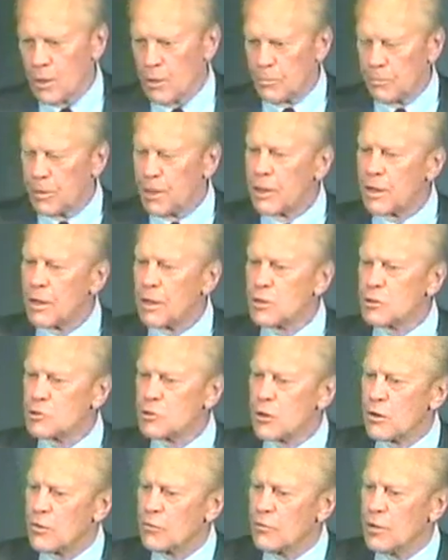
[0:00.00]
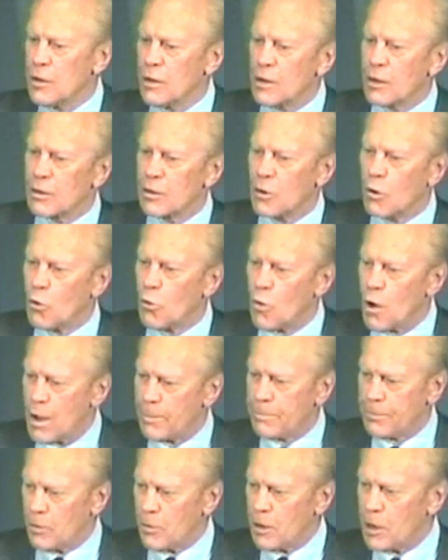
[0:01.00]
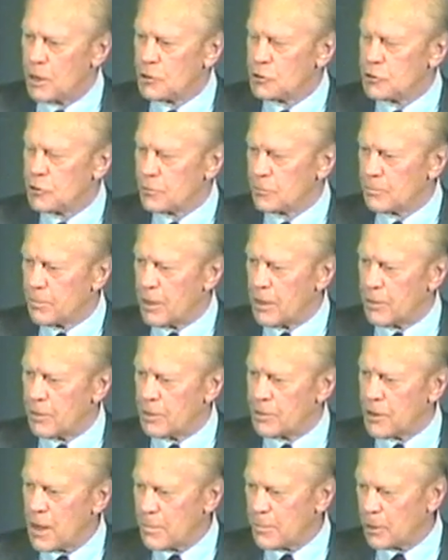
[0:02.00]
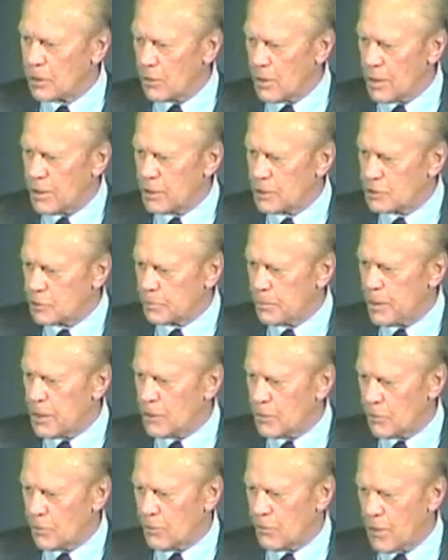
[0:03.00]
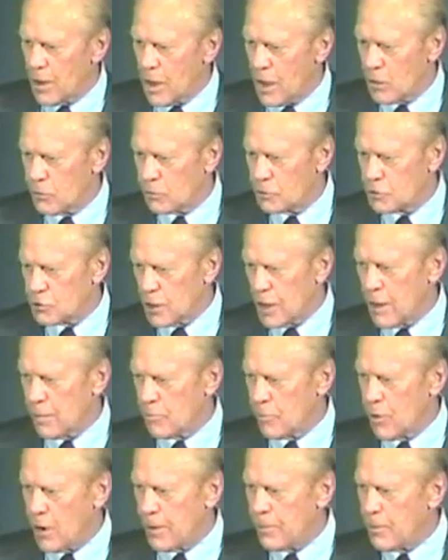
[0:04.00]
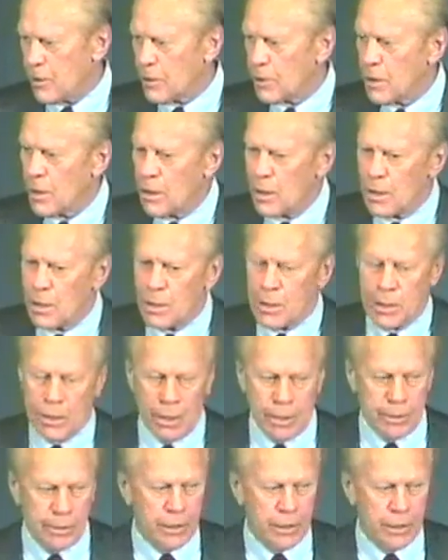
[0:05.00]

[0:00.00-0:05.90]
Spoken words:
because of cooperation by the Democratic Speaker of the House, Sam Rayburn, and